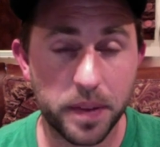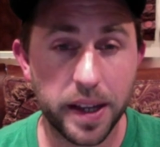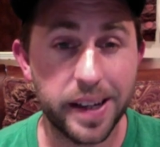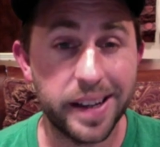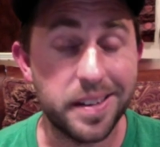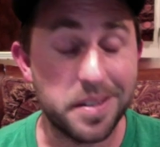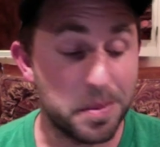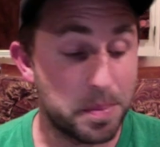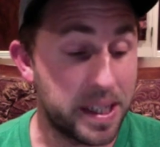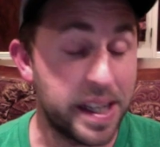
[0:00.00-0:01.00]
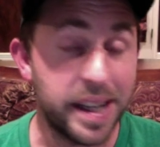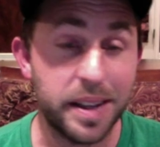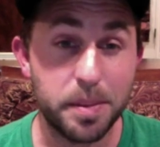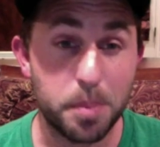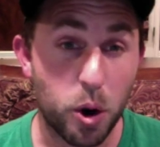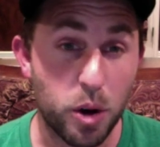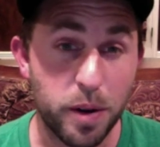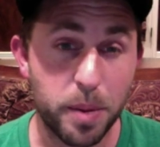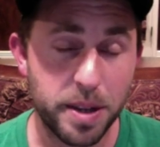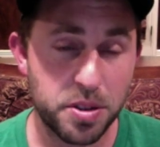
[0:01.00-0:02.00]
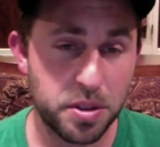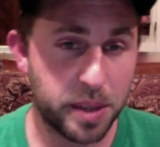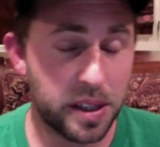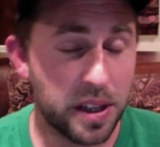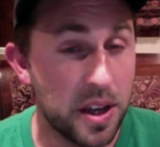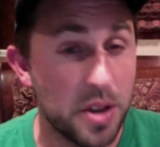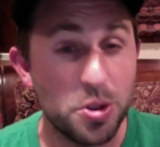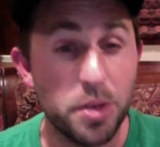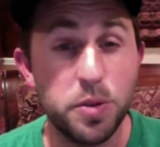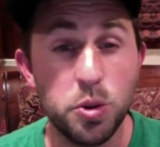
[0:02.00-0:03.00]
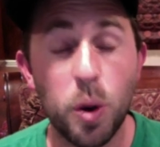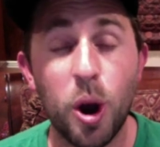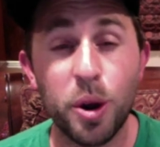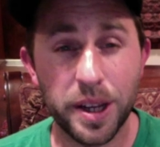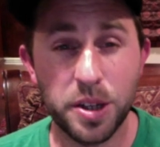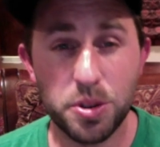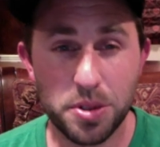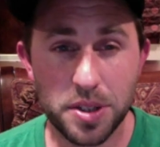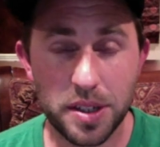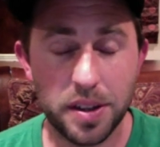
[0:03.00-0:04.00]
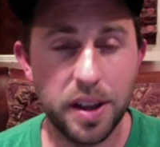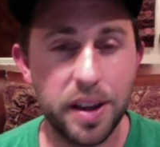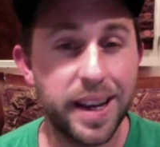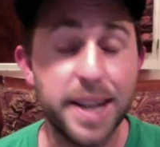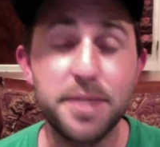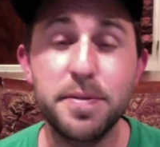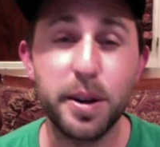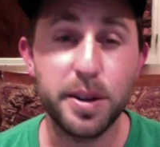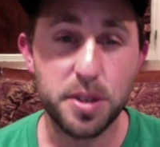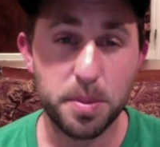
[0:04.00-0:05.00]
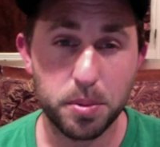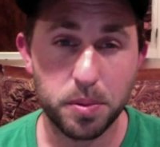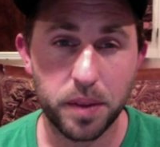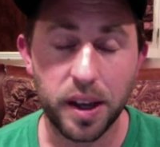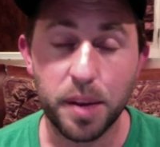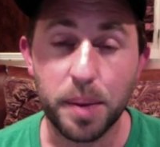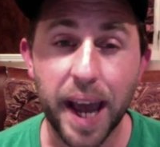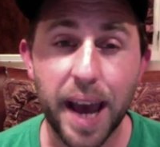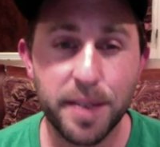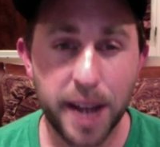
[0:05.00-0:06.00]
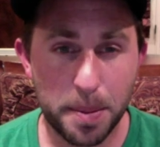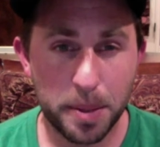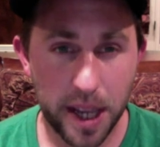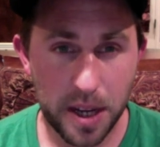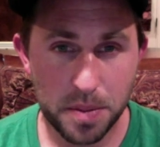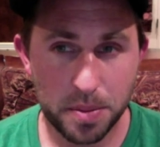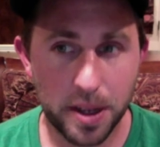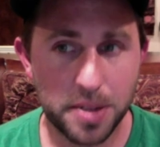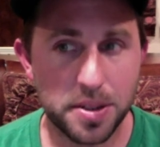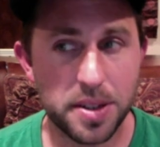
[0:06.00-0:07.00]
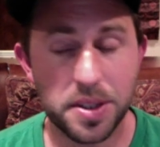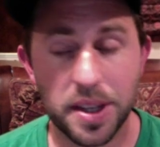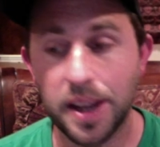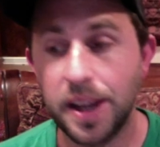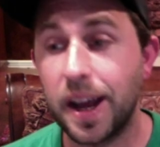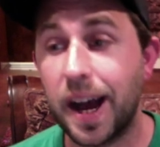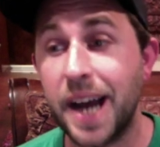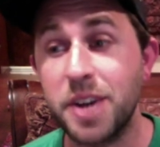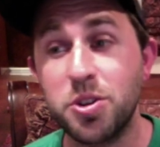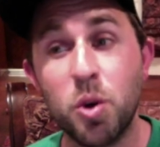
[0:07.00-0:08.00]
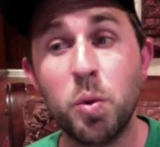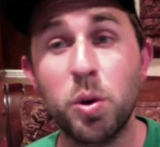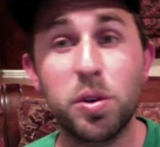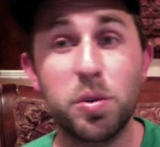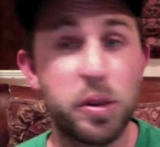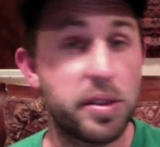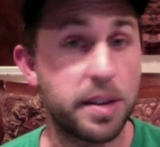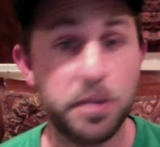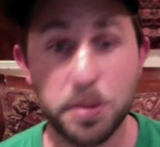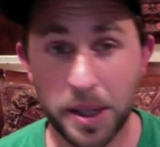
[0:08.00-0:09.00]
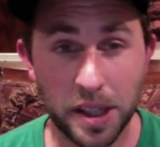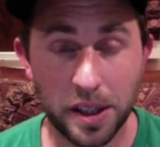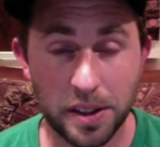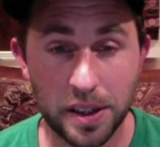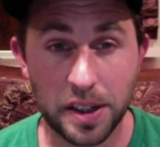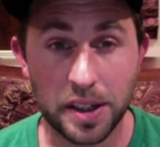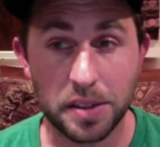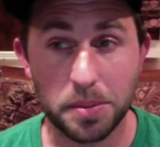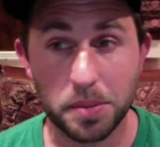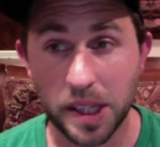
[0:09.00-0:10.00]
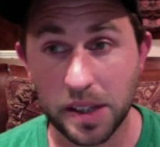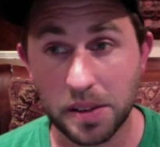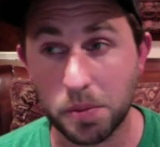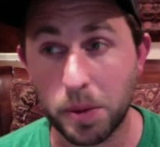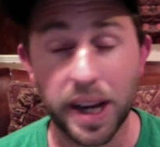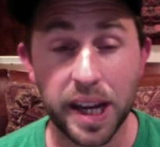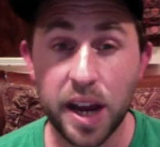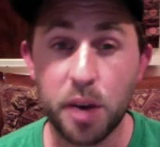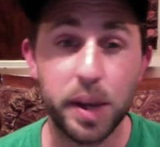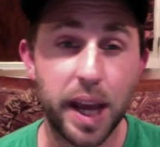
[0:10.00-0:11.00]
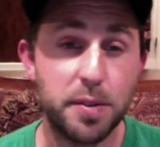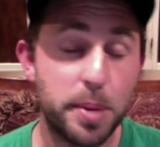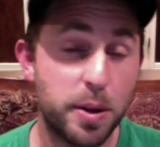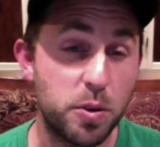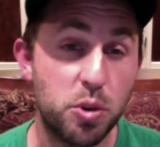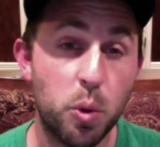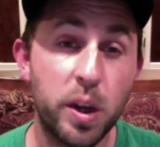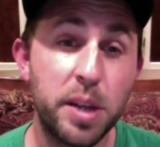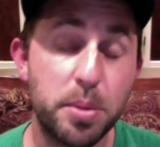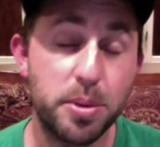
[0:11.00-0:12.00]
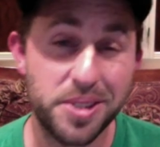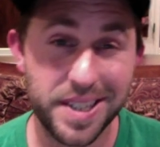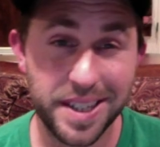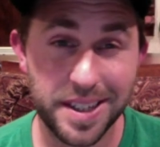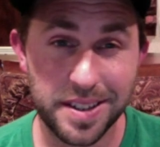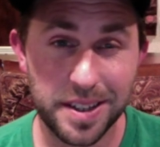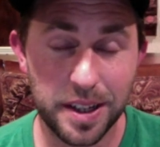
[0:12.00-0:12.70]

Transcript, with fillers: uh, to be part of our mastermind. So if you are interested, it's very simple. Um, I have an application process. I don't work with everybody. Um, and right now we have about a twenty percent